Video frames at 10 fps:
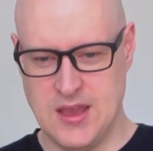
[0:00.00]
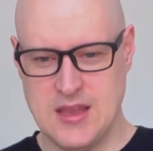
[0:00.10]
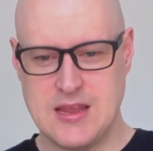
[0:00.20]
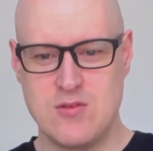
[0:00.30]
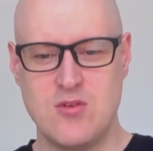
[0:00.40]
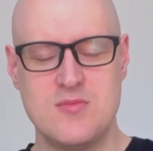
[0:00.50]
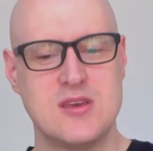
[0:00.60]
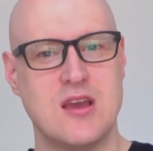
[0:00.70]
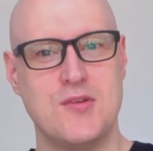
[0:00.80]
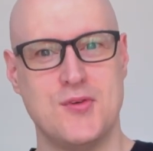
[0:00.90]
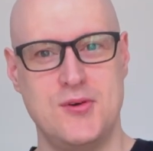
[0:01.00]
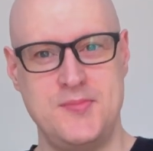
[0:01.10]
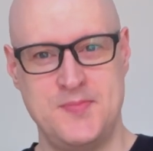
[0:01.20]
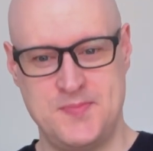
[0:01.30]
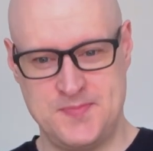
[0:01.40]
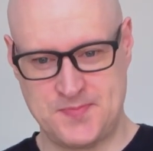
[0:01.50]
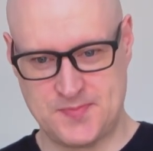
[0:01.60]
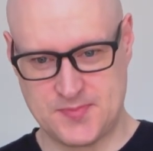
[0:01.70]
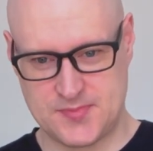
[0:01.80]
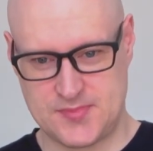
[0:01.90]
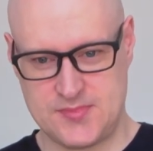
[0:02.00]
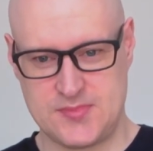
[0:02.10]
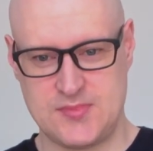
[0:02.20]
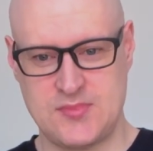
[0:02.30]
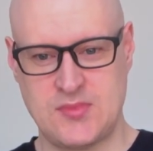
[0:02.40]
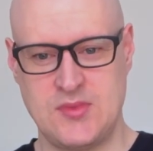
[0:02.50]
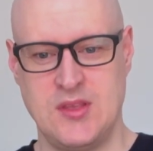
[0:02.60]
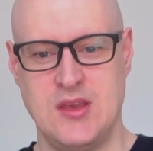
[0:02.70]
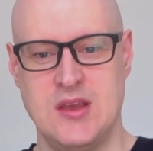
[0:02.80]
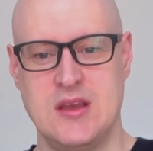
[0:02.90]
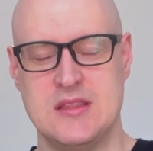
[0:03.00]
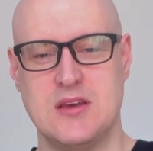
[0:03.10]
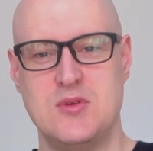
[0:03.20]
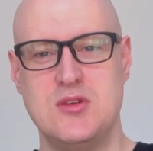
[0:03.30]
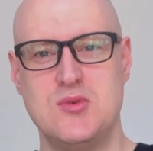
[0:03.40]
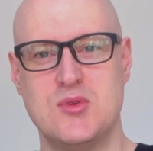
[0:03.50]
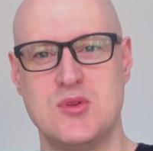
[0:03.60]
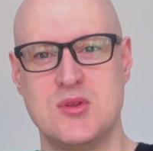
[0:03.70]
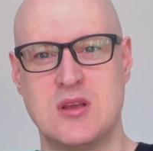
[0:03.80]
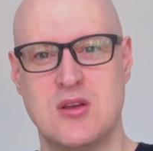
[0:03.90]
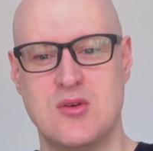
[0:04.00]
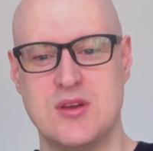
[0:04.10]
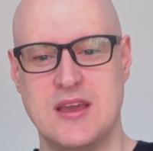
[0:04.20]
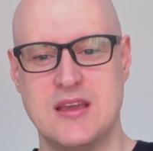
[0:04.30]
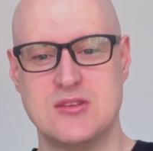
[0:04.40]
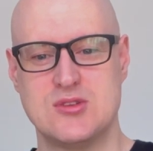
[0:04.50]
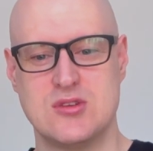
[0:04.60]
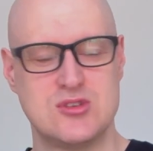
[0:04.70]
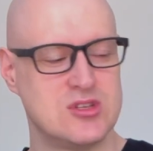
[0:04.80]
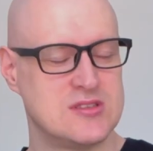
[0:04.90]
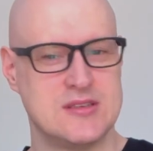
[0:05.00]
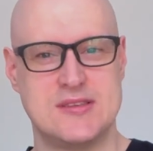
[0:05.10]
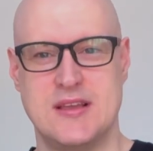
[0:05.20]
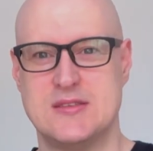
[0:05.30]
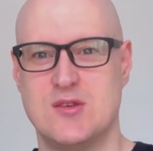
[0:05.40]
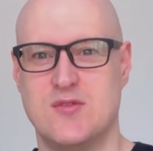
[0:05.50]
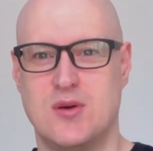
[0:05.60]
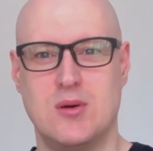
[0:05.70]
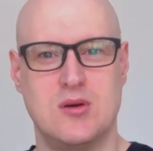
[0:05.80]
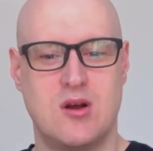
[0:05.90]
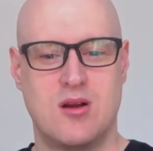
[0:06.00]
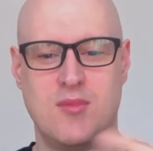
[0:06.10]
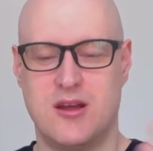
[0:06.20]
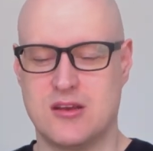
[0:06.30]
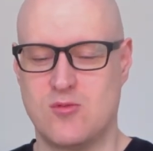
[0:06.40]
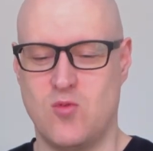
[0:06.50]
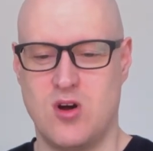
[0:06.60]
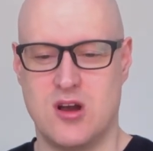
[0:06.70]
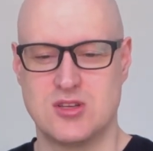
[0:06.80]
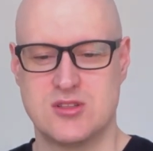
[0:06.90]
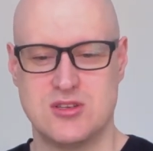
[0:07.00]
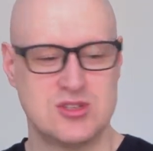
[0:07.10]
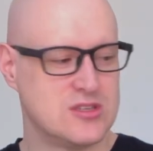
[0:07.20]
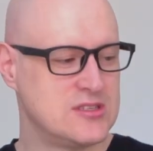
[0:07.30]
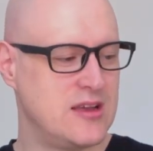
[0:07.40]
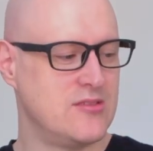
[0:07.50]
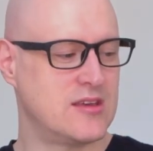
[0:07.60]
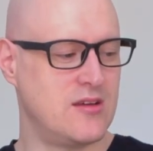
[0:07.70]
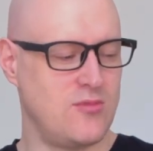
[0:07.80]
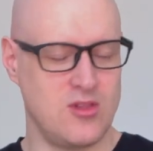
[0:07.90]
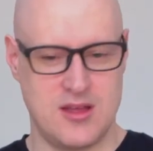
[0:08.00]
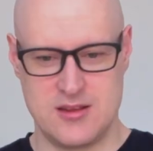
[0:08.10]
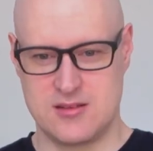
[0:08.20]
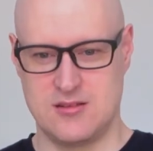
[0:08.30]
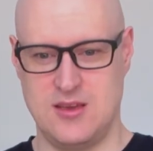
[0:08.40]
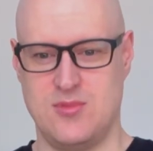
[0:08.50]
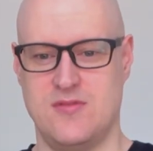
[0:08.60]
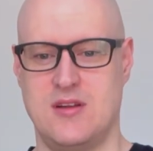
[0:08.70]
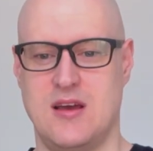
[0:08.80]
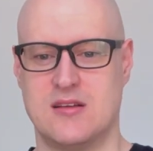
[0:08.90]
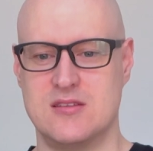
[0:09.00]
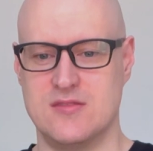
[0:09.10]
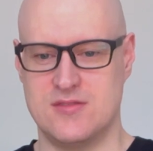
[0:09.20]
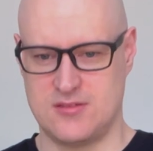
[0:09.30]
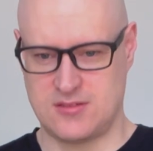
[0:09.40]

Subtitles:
Now we want to be careful that we don't create just a sense of a harmonic wash. This should sound like a melodic leap of an octave.